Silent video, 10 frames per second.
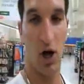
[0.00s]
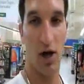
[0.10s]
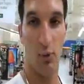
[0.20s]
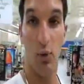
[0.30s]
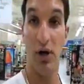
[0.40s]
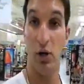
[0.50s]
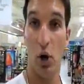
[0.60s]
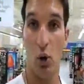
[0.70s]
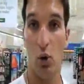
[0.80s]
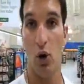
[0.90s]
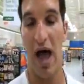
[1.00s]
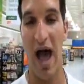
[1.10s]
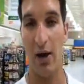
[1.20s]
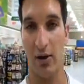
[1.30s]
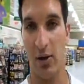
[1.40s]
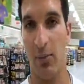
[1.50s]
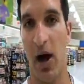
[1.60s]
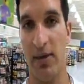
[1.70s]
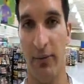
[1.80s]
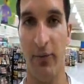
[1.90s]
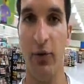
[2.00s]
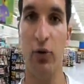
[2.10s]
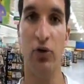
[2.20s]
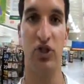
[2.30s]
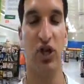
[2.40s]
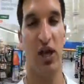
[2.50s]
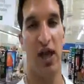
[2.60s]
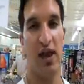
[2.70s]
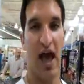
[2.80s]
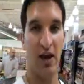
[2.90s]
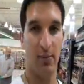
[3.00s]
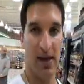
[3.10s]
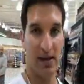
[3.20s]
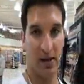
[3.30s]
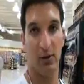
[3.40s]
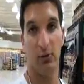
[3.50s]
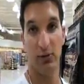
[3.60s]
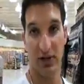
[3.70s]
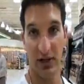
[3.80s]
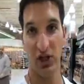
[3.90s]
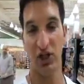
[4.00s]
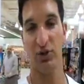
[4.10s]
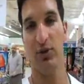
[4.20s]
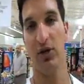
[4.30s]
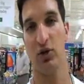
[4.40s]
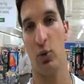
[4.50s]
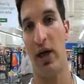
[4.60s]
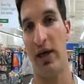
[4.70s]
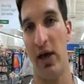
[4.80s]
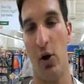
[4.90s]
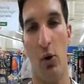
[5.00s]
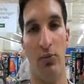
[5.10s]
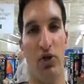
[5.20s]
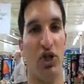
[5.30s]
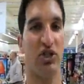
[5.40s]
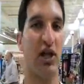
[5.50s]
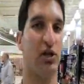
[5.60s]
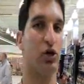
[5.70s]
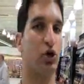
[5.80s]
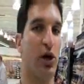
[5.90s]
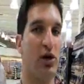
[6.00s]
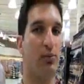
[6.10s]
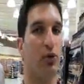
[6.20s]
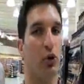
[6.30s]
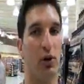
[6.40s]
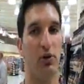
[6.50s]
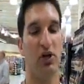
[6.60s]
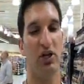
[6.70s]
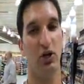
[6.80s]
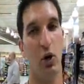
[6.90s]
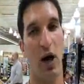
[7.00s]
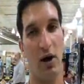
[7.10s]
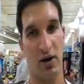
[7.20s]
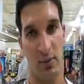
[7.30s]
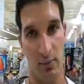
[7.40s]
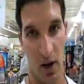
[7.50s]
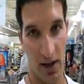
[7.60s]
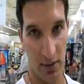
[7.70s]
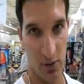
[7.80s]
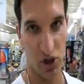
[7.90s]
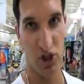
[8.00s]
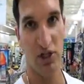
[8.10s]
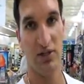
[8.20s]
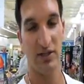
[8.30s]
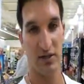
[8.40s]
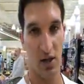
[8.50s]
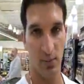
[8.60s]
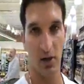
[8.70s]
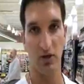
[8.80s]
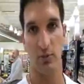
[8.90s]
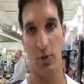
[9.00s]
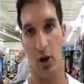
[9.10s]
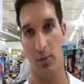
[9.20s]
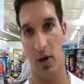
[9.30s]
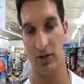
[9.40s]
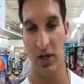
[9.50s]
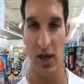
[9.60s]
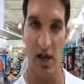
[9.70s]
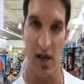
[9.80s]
I wouldn't know how to combine the foods and how to make delicious meals when I get home. Just like your training program, you need to know how to combine the machines, the dumbbells, the barbells,